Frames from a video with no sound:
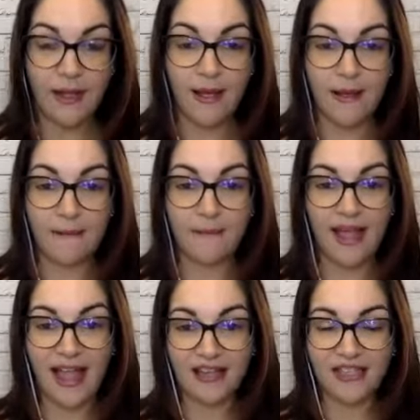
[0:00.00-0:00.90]

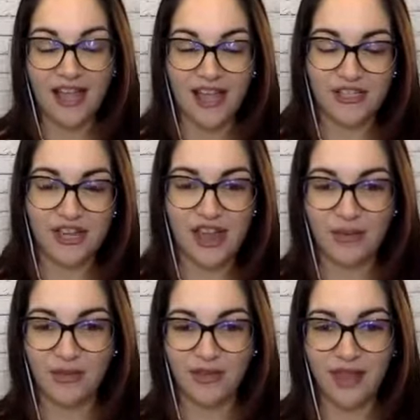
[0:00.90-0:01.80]
I actually
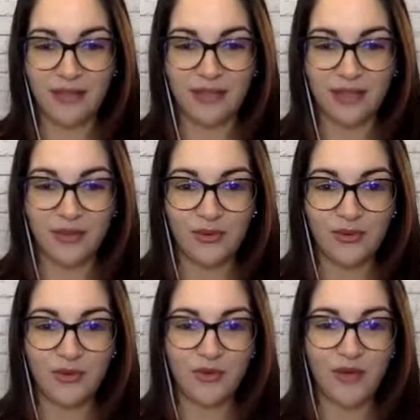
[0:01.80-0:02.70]
chat with Emily, who
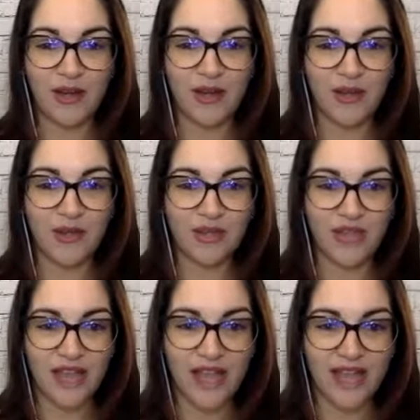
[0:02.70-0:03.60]
is a book writing coach,
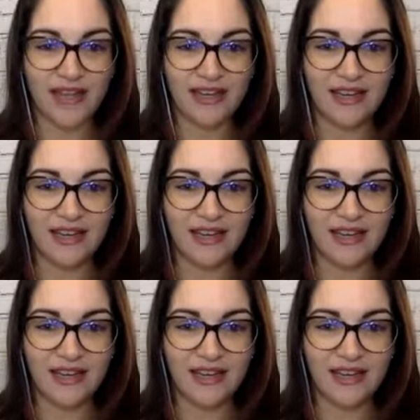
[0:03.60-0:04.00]
and